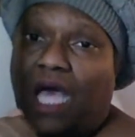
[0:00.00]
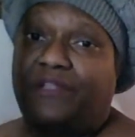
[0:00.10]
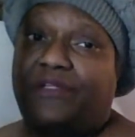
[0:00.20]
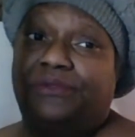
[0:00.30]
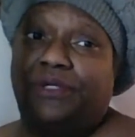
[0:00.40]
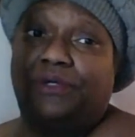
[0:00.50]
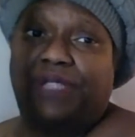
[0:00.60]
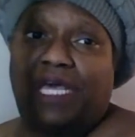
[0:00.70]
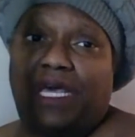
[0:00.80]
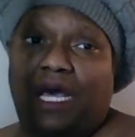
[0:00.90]
I do know
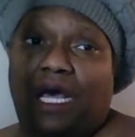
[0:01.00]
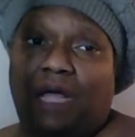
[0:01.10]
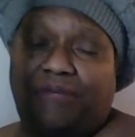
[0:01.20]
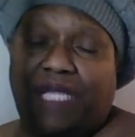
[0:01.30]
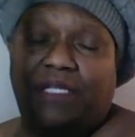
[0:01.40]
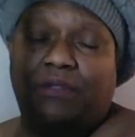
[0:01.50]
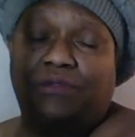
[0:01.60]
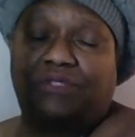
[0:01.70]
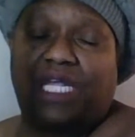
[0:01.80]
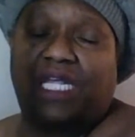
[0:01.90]
that they
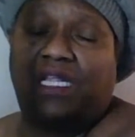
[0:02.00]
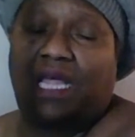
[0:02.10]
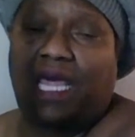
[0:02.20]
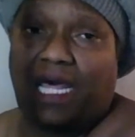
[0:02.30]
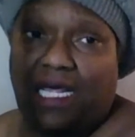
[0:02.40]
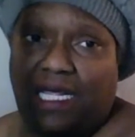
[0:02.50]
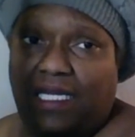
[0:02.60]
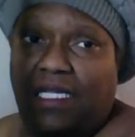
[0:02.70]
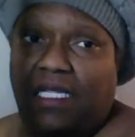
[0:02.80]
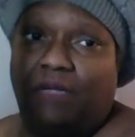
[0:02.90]
don't take
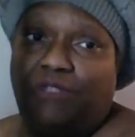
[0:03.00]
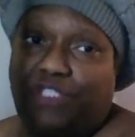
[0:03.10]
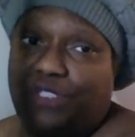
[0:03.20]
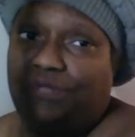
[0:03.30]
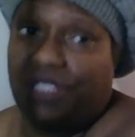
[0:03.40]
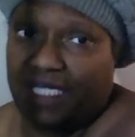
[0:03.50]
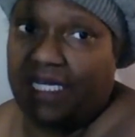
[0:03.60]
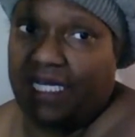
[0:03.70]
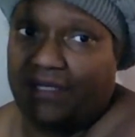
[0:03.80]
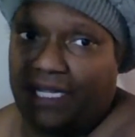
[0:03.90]
kindly with you
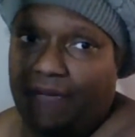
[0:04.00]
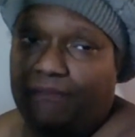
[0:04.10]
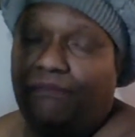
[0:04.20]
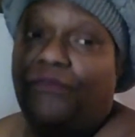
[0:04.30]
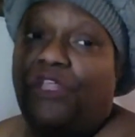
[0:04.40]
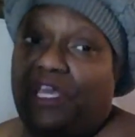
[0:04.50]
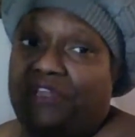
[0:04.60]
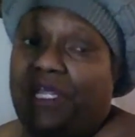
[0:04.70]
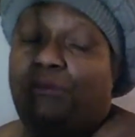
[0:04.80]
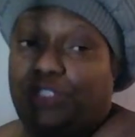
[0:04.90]
looking at them,
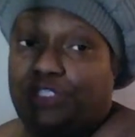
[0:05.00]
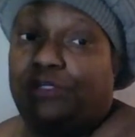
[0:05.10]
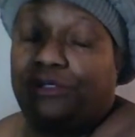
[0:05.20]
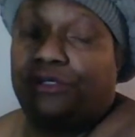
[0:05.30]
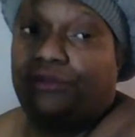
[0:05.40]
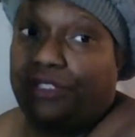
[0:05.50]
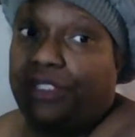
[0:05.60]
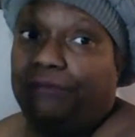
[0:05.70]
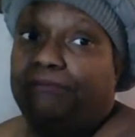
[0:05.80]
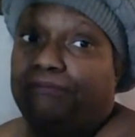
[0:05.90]
and they would turn on
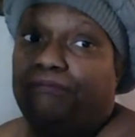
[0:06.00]
you.